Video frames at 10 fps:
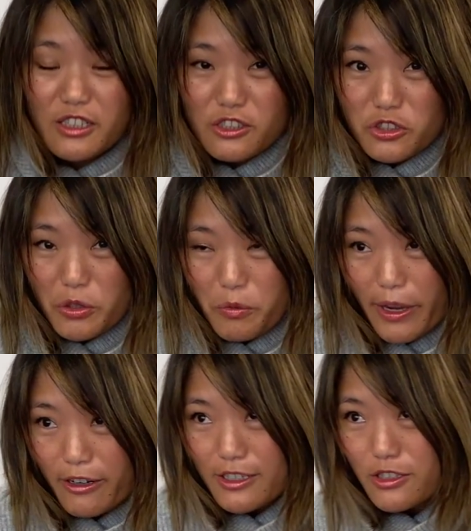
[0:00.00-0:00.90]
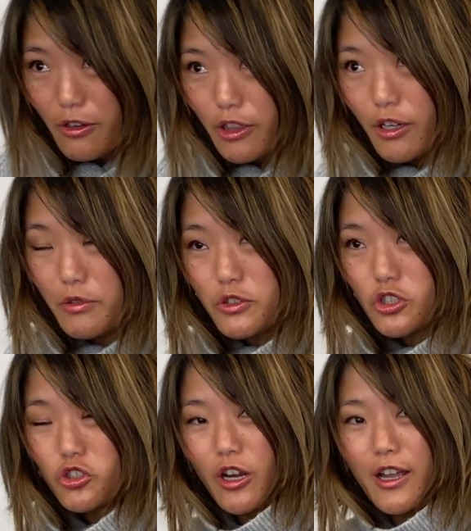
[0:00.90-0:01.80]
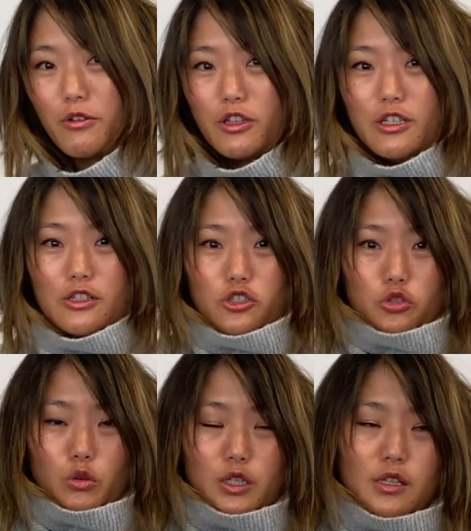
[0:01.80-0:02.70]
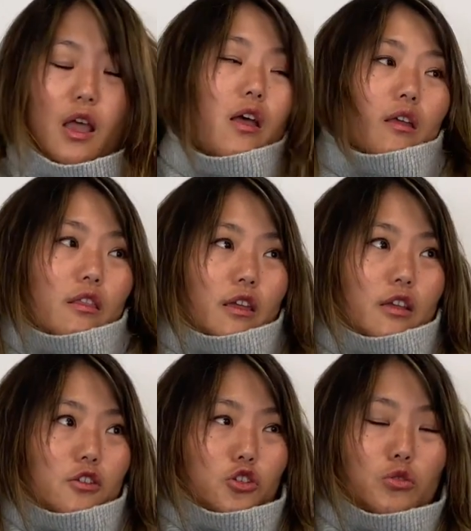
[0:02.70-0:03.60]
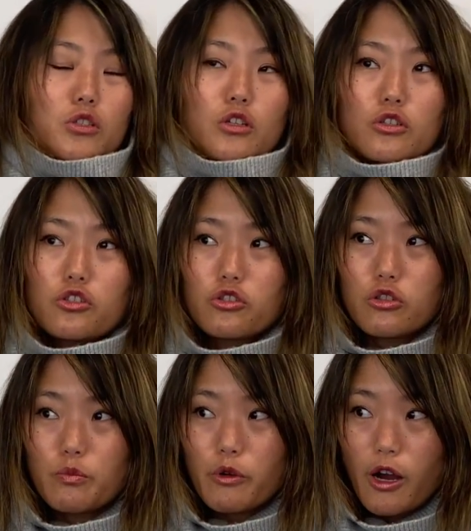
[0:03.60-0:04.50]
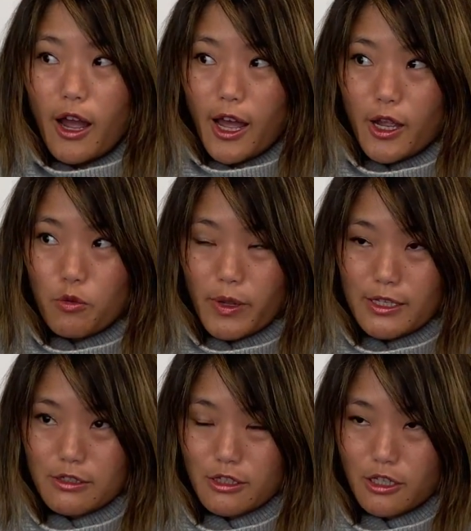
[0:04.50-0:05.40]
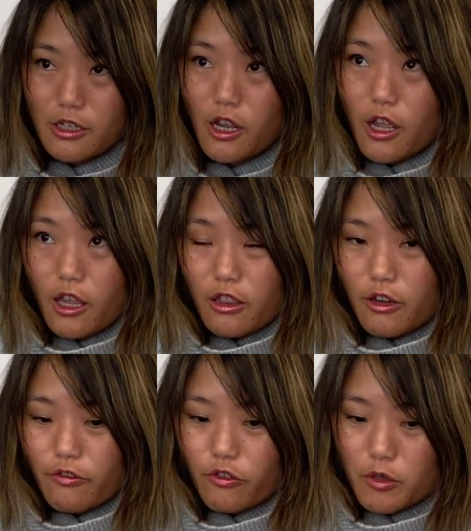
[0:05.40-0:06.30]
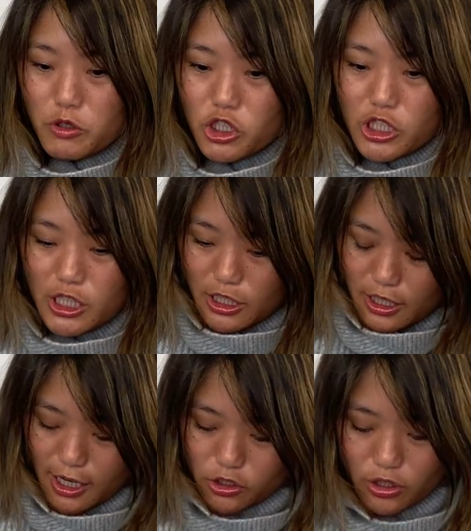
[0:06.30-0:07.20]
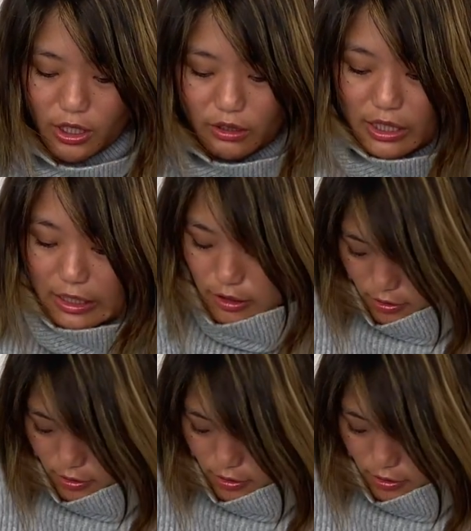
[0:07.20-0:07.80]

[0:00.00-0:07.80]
usually wear it, so I thought I would just try it with these shorts. The shorts are super high-waisted. They're from Shein. Actually, I linked